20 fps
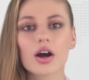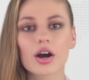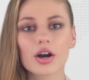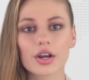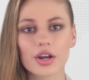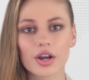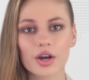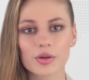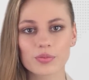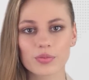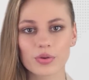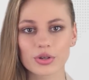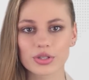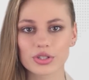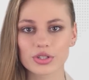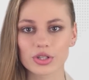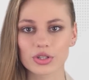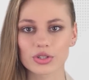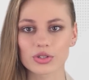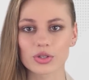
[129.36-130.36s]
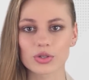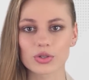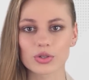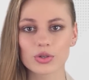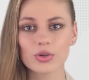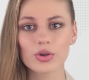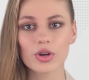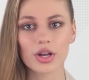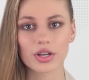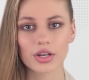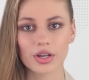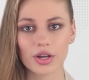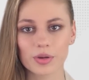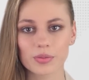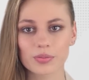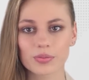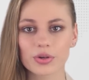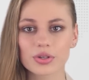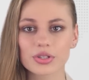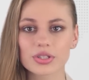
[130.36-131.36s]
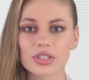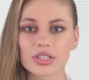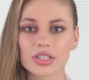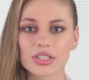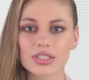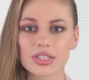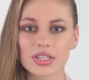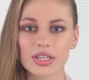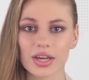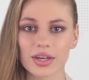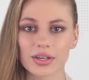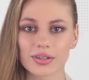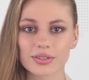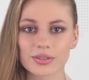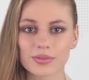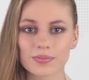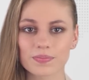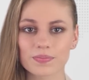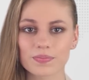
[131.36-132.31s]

are 9.62 and 9.68.